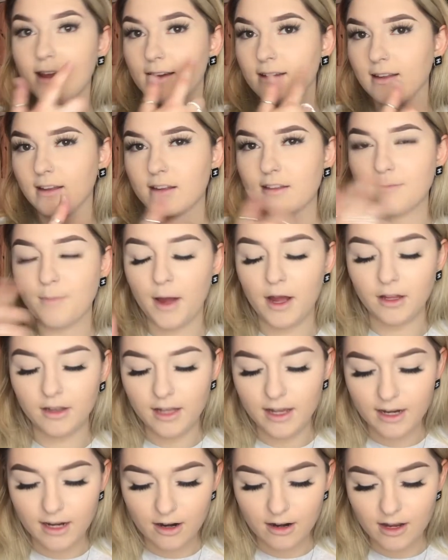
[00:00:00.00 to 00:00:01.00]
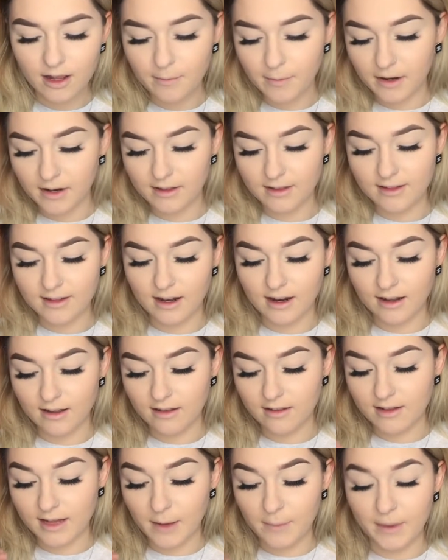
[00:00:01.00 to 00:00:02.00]
and like smile line area, but instead I
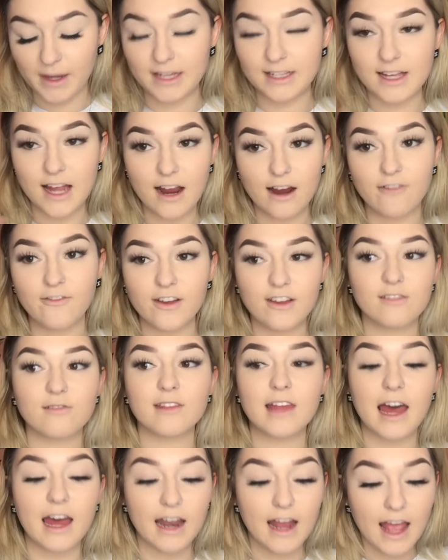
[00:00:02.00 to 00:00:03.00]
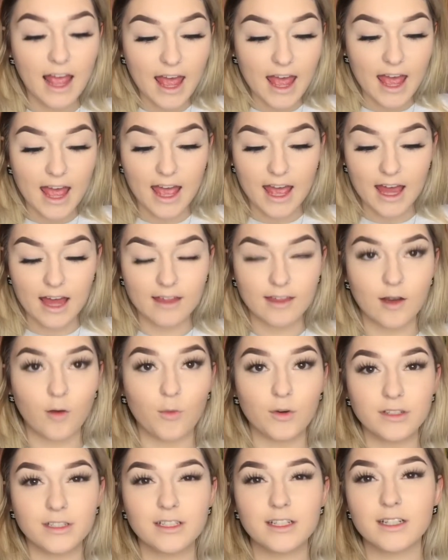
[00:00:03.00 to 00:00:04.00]
set my entire face with that. And that
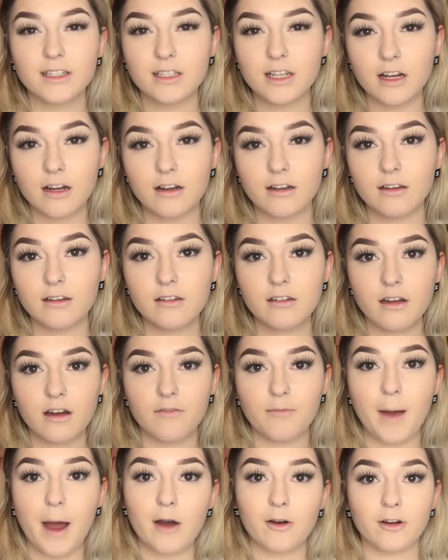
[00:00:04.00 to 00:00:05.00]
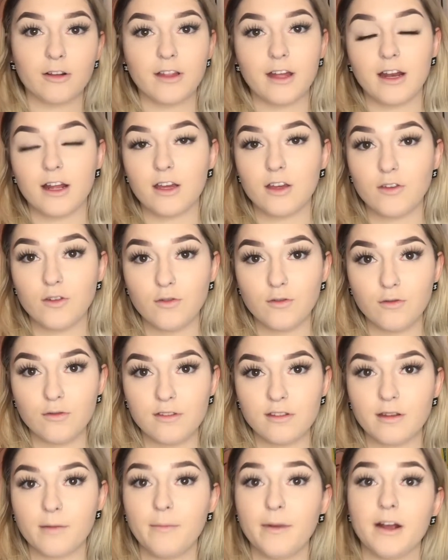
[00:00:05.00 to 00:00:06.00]
wasn't a ton of powder that I
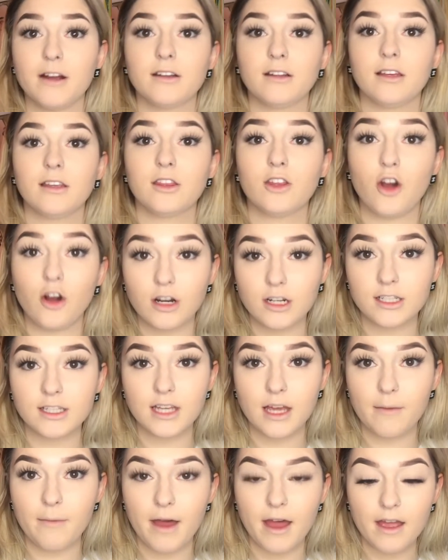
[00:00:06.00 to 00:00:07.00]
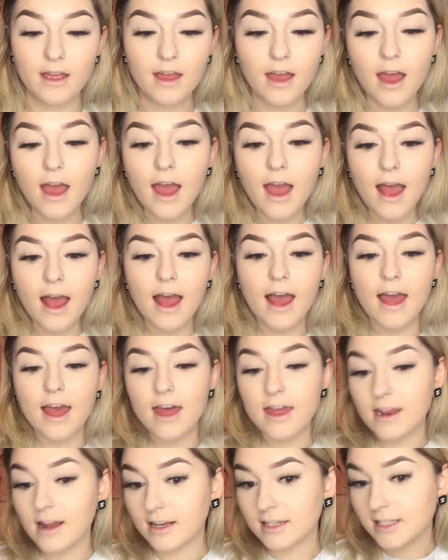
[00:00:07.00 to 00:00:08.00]
used compared to like the RCMA.
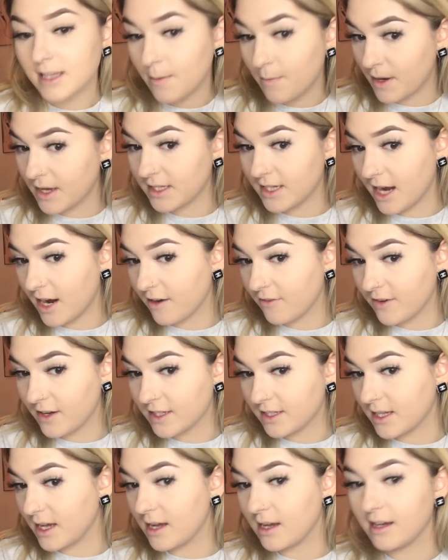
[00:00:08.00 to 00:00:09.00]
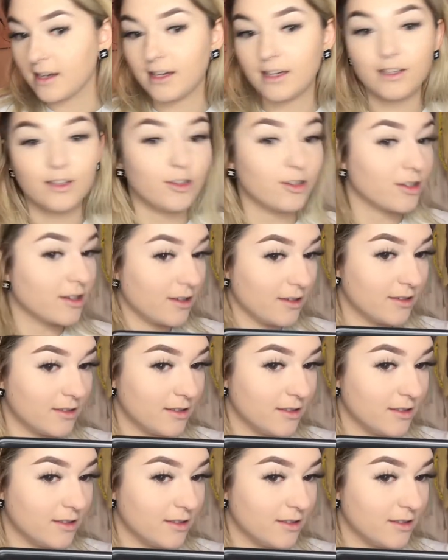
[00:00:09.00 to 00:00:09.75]
And I set my entire face and I look